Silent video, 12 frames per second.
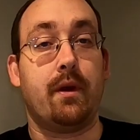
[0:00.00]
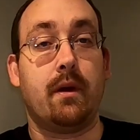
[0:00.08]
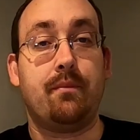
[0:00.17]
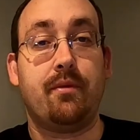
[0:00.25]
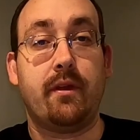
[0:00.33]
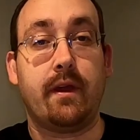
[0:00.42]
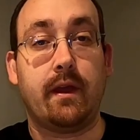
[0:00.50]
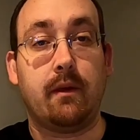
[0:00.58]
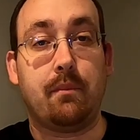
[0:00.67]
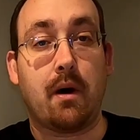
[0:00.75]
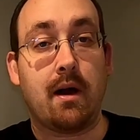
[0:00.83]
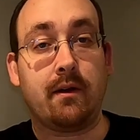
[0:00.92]
open up
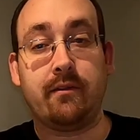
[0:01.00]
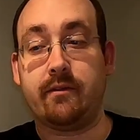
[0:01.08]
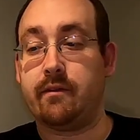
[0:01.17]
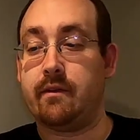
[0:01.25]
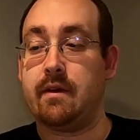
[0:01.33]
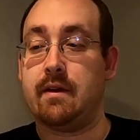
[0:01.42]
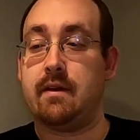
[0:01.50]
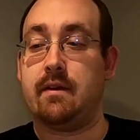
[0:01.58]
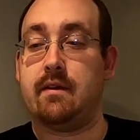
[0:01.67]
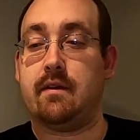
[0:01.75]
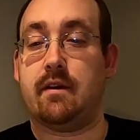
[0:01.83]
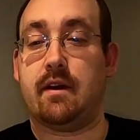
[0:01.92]
the box,
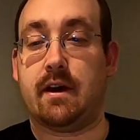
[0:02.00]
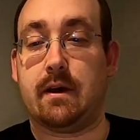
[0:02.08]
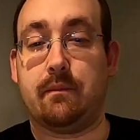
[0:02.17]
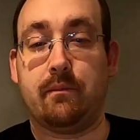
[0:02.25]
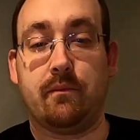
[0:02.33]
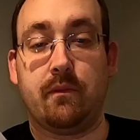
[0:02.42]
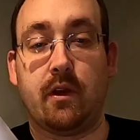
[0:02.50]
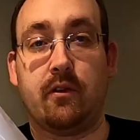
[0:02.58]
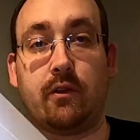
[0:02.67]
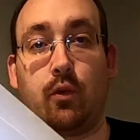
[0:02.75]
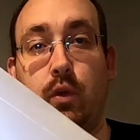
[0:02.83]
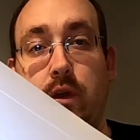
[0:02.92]

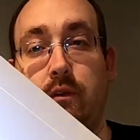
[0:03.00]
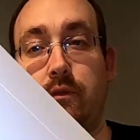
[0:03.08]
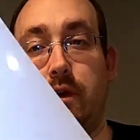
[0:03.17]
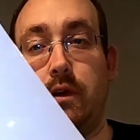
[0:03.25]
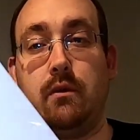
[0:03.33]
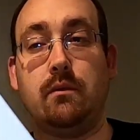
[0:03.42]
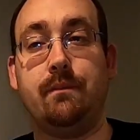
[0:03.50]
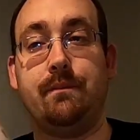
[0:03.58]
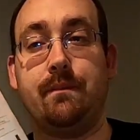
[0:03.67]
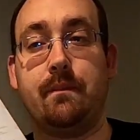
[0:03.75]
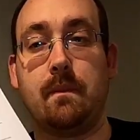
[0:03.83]
here's a quick view